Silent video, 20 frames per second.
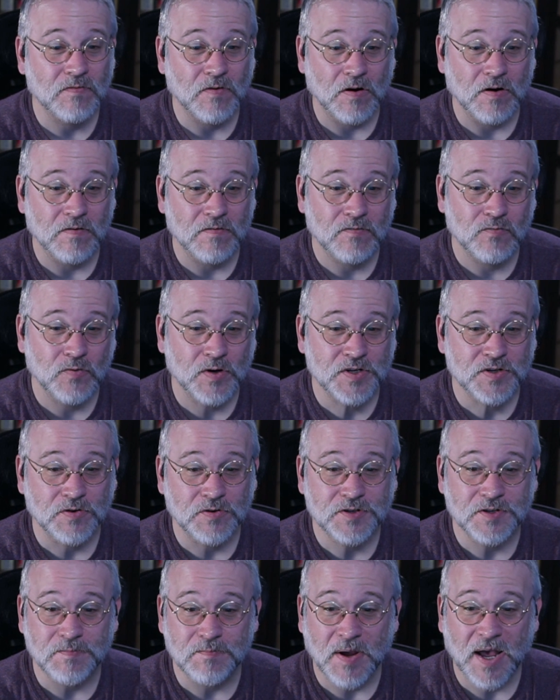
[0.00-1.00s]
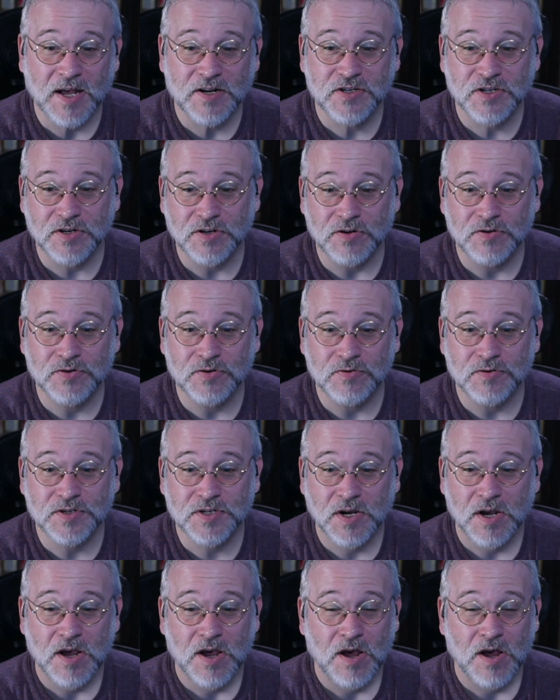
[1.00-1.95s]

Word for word: of wizards and magic users,